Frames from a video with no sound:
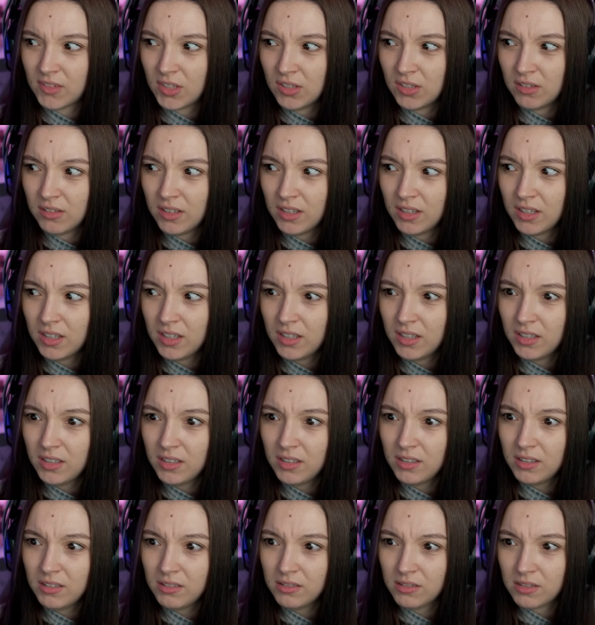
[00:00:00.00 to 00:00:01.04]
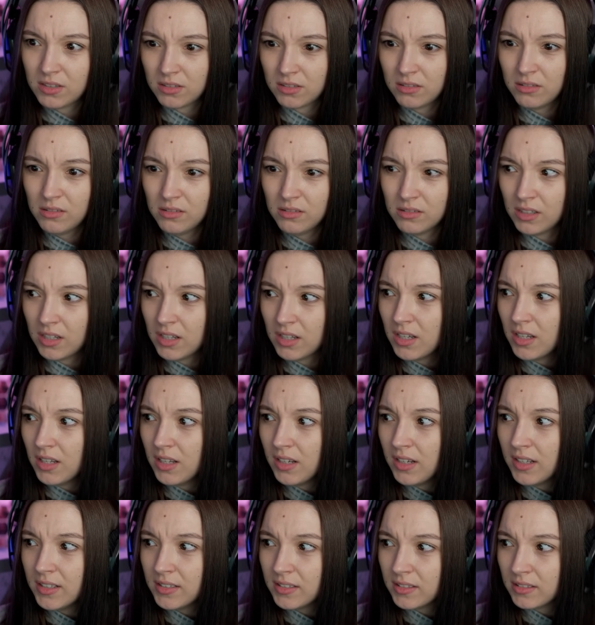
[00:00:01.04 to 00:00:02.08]
Okay, sure, yeah,
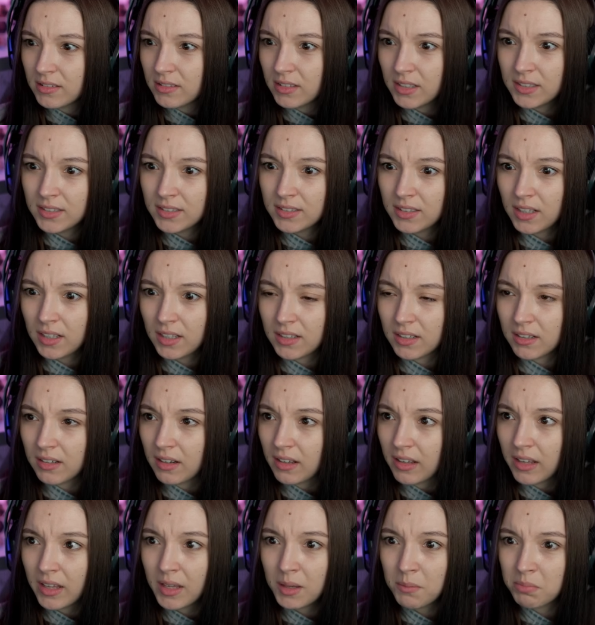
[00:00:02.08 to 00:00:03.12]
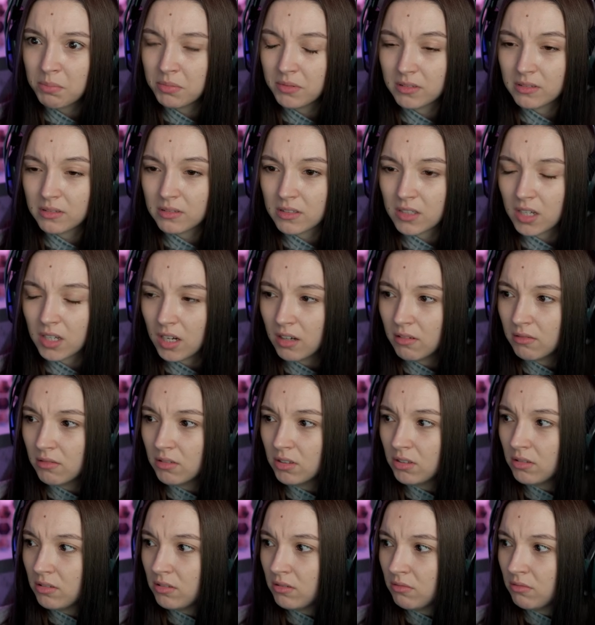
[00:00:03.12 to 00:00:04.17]
let's, let's take a nap in the
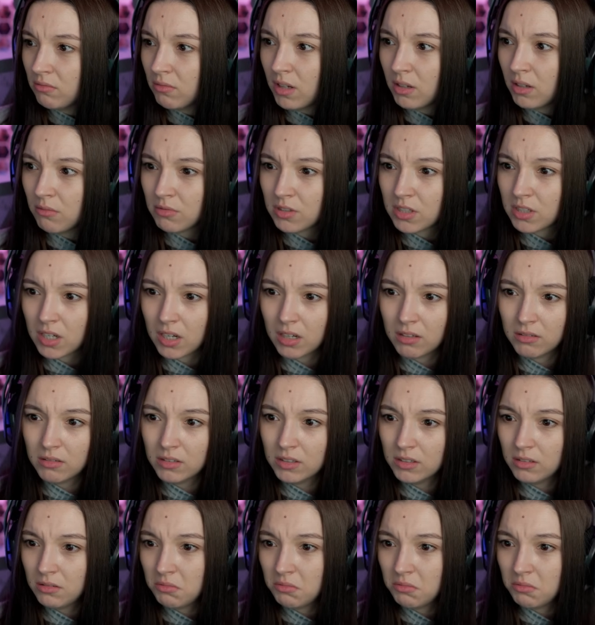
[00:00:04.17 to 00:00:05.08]
shower while we shower.